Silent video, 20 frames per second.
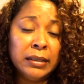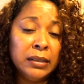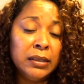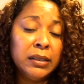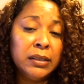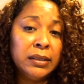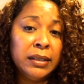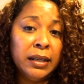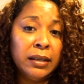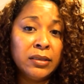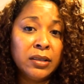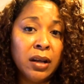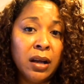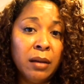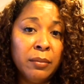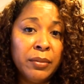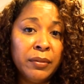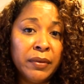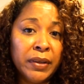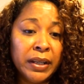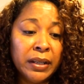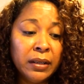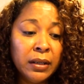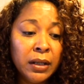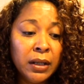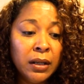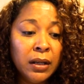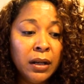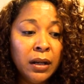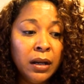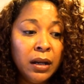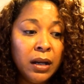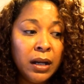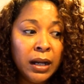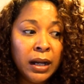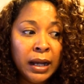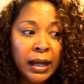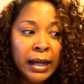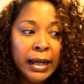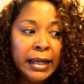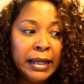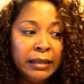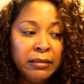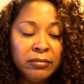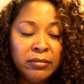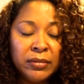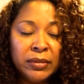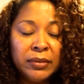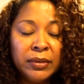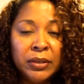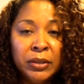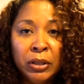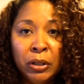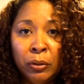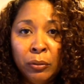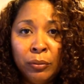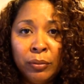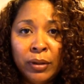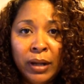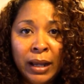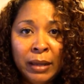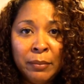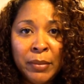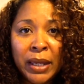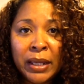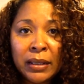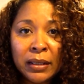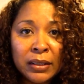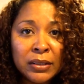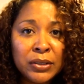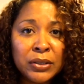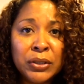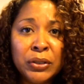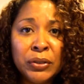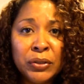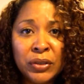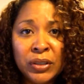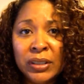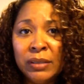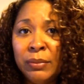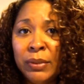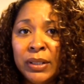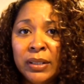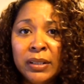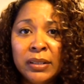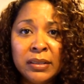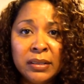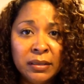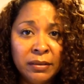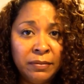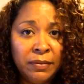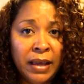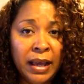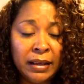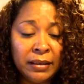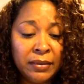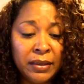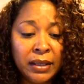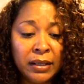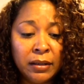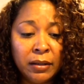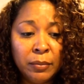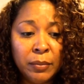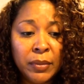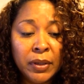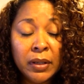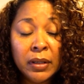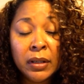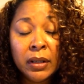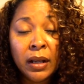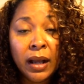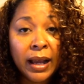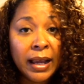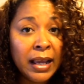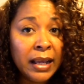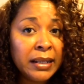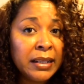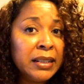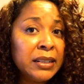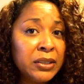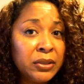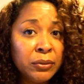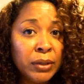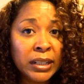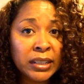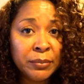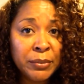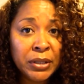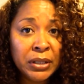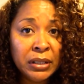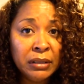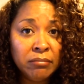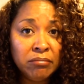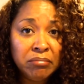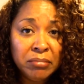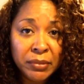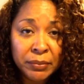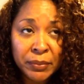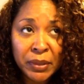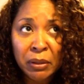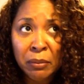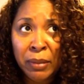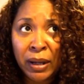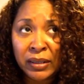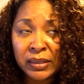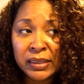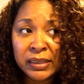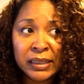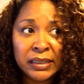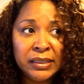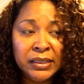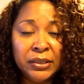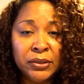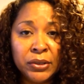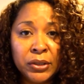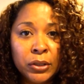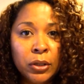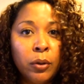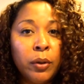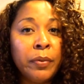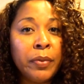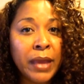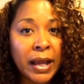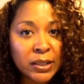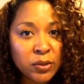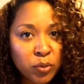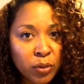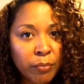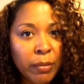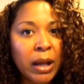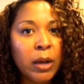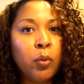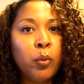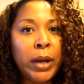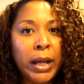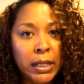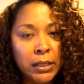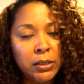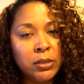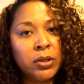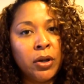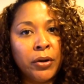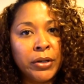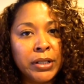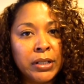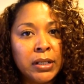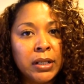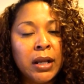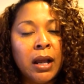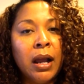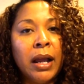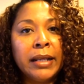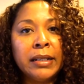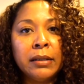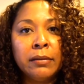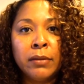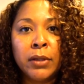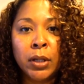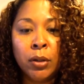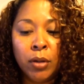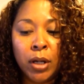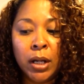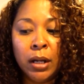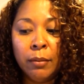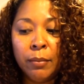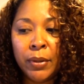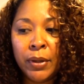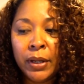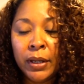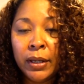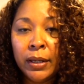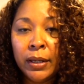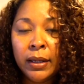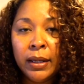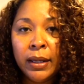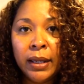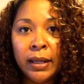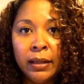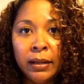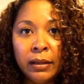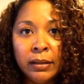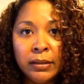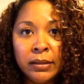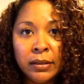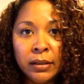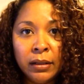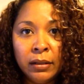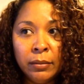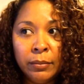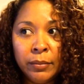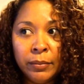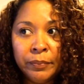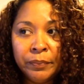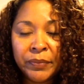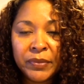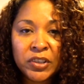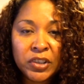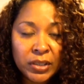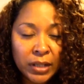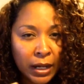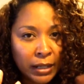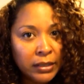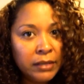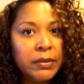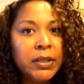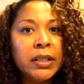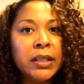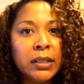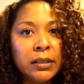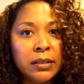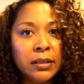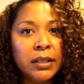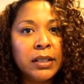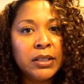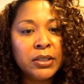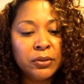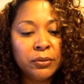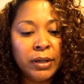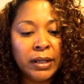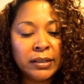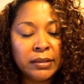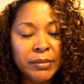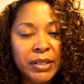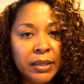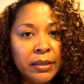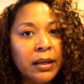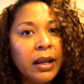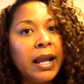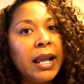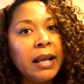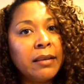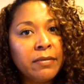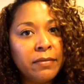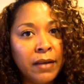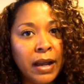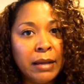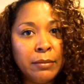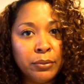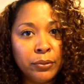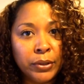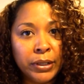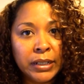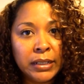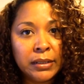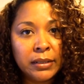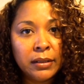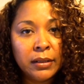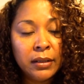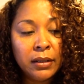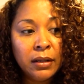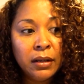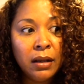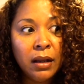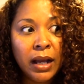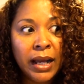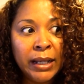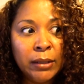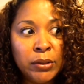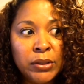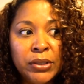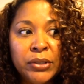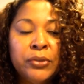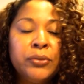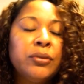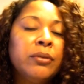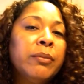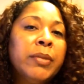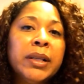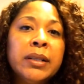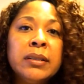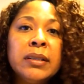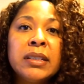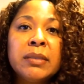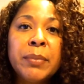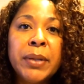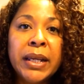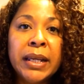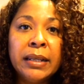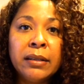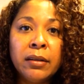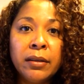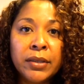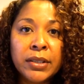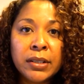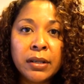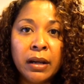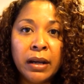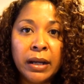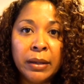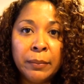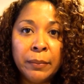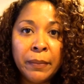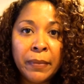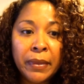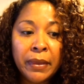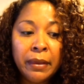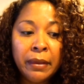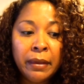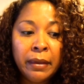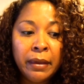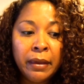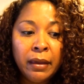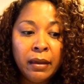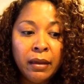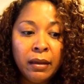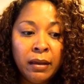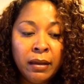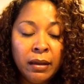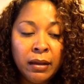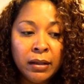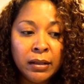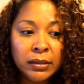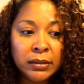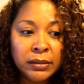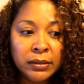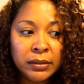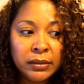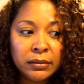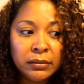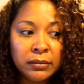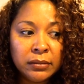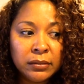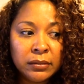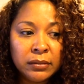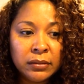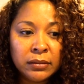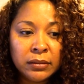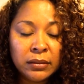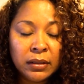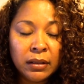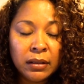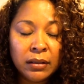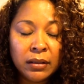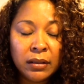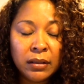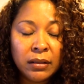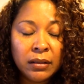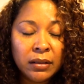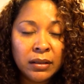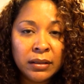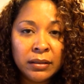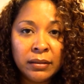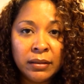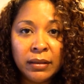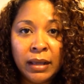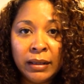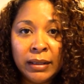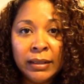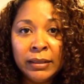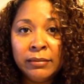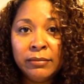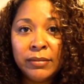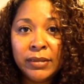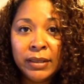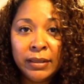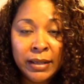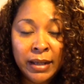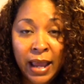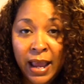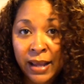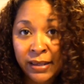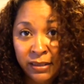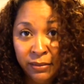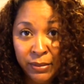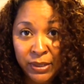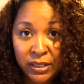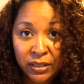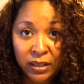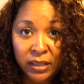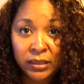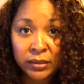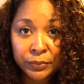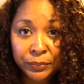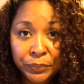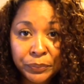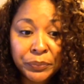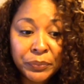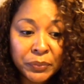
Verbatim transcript: need to stay on top of it. I, you know, I make excuses because of the fact that um, I had a hysterectomy about six years ago and that's when my weight started to kind of go up. And um, just kind of getting into the hysterectomy thing, I had fibroids. I was in tremendous pain all the time and it, it, it had to be done.